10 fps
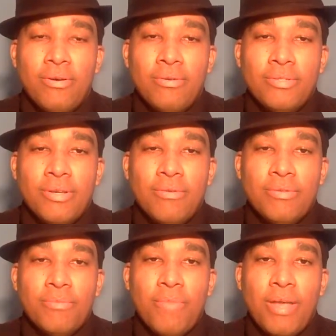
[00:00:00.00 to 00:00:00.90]
It was
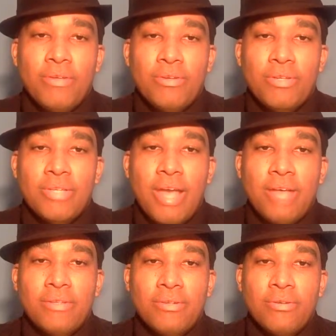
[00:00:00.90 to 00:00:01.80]
a major
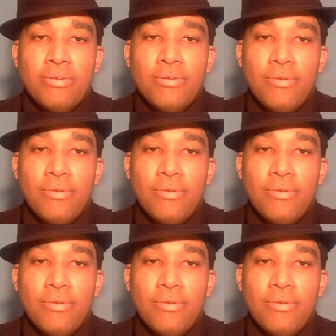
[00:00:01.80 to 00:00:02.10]
disaster.